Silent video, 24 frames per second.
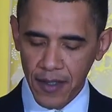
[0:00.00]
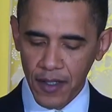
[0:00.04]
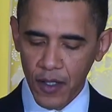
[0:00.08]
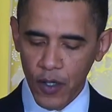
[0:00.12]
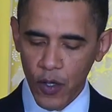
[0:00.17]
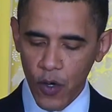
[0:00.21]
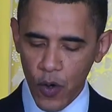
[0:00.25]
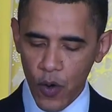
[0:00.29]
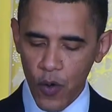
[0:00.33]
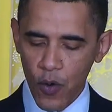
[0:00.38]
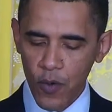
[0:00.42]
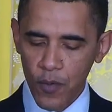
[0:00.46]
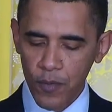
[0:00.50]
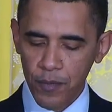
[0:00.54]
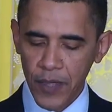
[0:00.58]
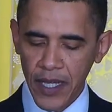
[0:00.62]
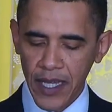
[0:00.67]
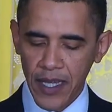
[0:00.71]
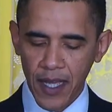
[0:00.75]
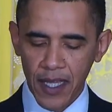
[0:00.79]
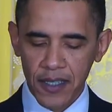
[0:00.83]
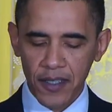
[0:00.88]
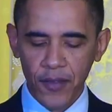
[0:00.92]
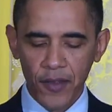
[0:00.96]
who,
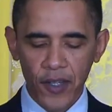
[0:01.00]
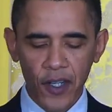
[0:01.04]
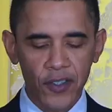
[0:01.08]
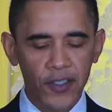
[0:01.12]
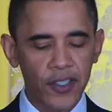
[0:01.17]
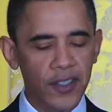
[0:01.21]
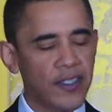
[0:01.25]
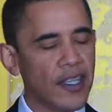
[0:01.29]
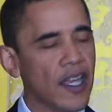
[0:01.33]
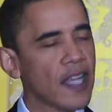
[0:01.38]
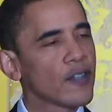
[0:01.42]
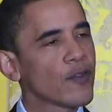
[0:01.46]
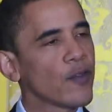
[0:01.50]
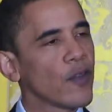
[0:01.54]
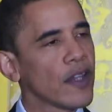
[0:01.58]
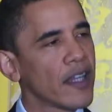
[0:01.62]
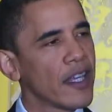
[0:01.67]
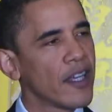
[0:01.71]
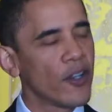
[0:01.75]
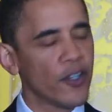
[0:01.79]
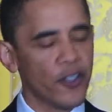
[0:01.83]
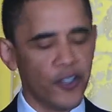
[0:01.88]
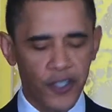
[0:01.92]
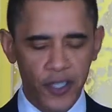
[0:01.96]
because of their successful
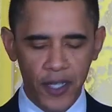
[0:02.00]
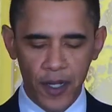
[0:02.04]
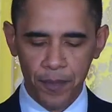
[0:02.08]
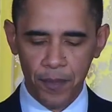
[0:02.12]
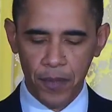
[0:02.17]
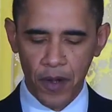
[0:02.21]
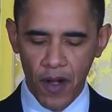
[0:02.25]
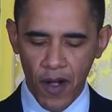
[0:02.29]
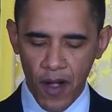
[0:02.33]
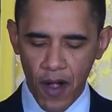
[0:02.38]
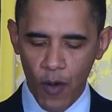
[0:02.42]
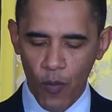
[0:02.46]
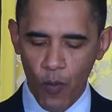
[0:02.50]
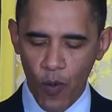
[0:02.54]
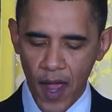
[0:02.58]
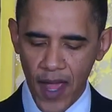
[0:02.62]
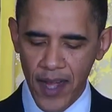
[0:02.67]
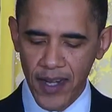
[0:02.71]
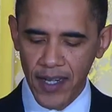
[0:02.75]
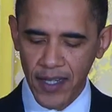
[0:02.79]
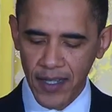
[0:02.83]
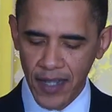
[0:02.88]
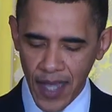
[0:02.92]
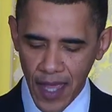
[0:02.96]
leadership, are
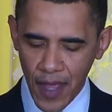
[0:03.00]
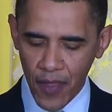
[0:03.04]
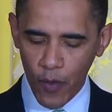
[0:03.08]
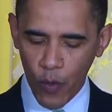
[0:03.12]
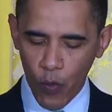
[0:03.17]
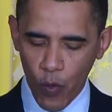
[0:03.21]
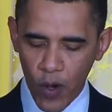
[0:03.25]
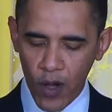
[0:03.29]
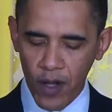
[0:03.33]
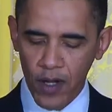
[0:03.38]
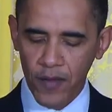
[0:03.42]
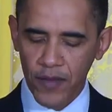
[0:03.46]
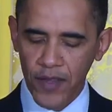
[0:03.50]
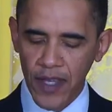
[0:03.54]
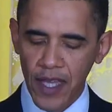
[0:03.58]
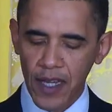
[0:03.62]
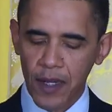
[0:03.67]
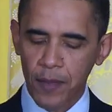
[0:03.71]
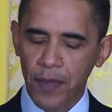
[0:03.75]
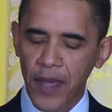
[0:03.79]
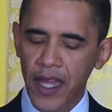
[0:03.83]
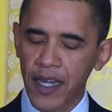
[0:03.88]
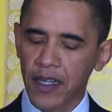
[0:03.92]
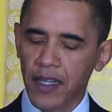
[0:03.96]
winding down the work of the
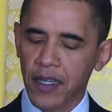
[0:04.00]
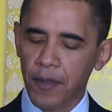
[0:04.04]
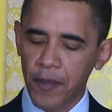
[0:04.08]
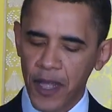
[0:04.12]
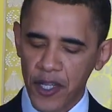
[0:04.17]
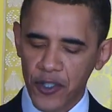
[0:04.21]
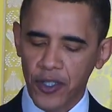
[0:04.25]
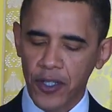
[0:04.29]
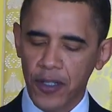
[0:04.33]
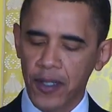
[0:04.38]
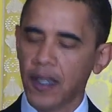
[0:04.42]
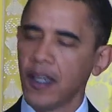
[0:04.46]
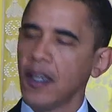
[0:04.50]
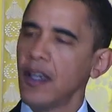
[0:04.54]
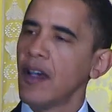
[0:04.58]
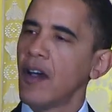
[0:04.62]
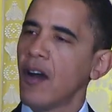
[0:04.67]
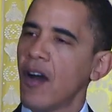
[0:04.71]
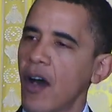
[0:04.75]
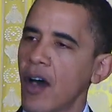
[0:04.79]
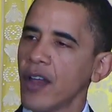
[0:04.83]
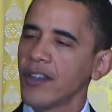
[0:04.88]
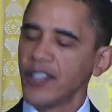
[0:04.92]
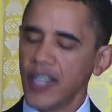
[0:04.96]
Independent Commission
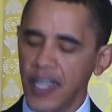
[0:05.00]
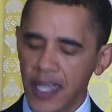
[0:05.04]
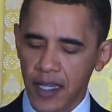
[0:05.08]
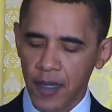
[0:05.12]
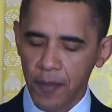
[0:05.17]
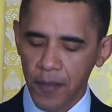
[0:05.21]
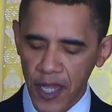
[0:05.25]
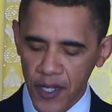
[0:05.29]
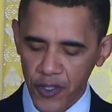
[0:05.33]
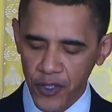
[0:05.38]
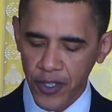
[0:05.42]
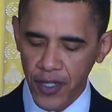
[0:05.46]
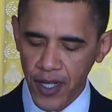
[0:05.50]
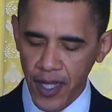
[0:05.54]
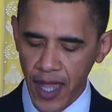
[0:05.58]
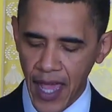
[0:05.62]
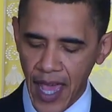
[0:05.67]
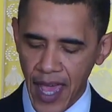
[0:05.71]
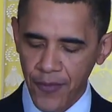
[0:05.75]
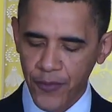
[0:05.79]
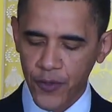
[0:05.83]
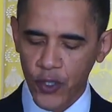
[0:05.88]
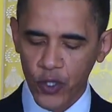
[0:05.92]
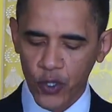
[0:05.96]
on decommissioning
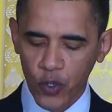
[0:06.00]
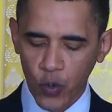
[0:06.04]
after